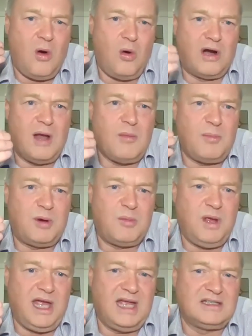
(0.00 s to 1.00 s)
Or am I
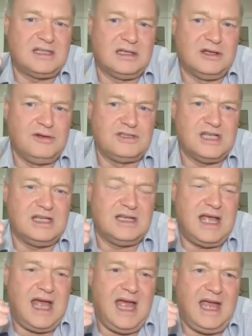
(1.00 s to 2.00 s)
prepared to lose it?
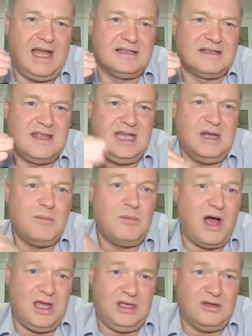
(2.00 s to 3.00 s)
And then you
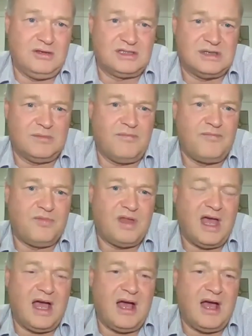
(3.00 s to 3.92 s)
might use some